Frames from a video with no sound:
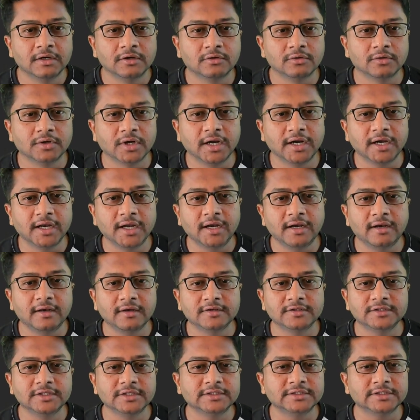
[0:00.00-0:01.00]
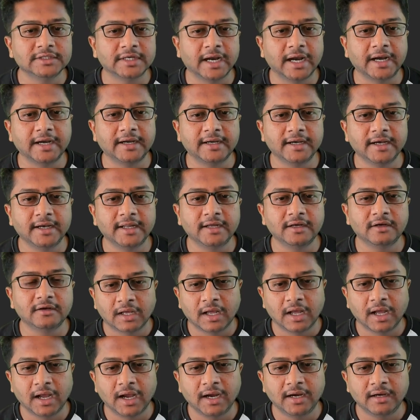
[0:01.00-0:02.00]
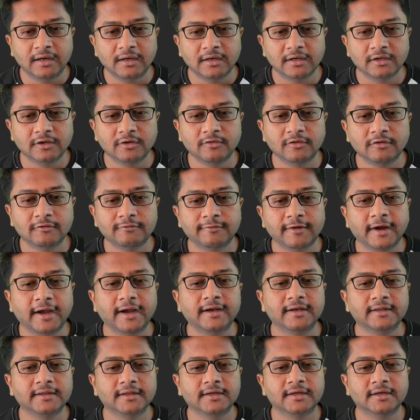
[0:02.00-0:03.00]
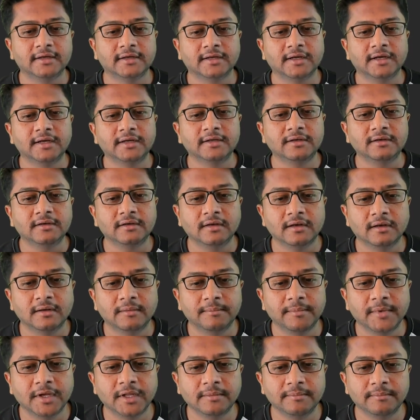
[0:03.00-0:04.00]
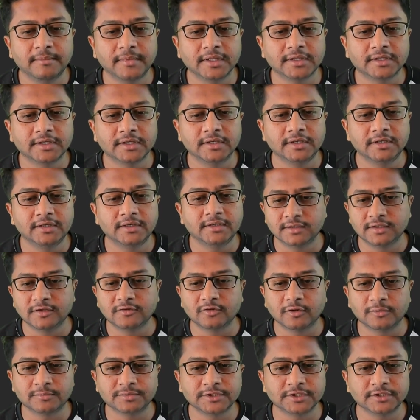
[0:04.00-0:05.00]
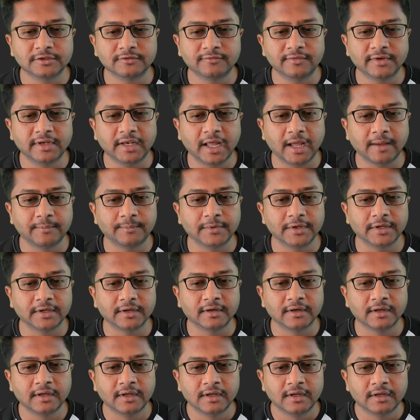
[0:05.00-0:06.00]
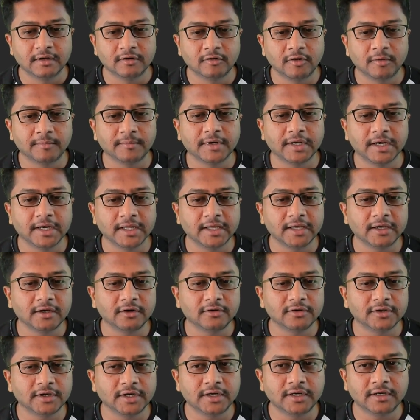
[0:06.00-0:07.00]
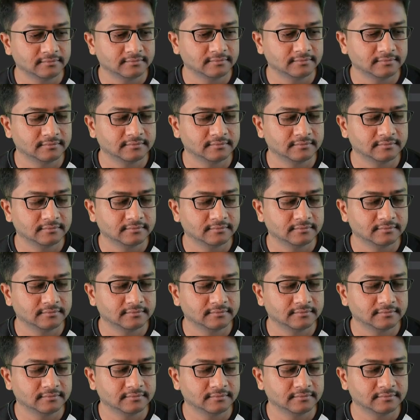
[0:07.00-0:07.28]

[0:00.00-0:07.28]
To run it, just right click and you will find the run main method. This option will appear. Now I am clicking on it.